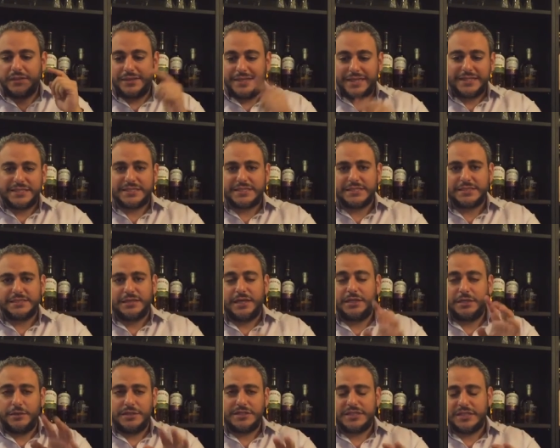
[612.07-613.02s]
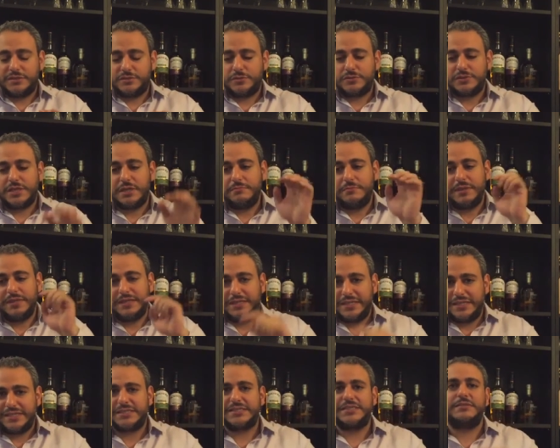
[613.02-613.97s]
this, I know I say this all the time, but
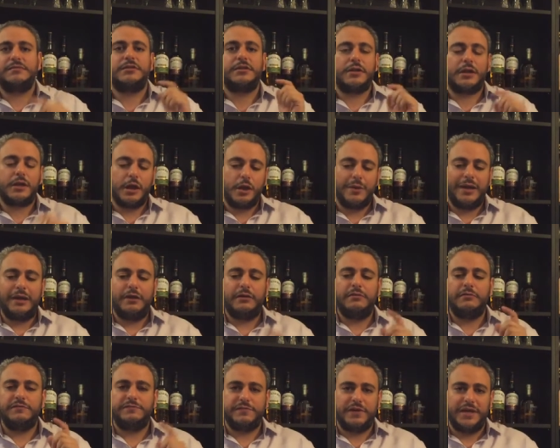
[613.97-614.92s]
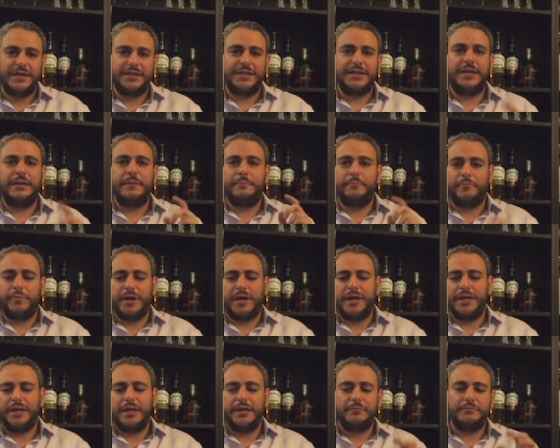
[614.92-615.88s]
this, go out, find it,
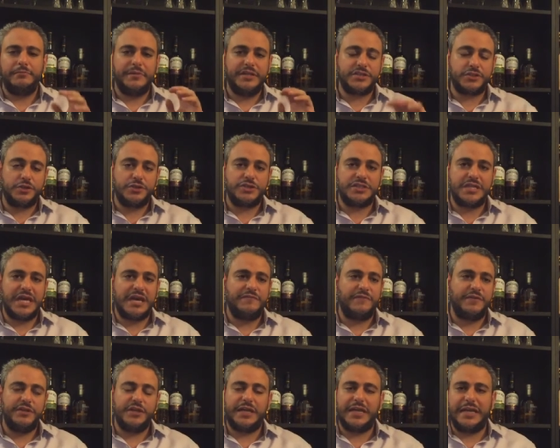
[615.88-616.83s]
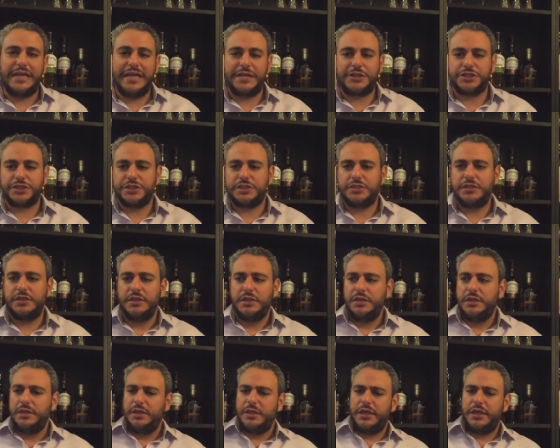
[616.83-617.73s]
buy it. It's good to have in your collection.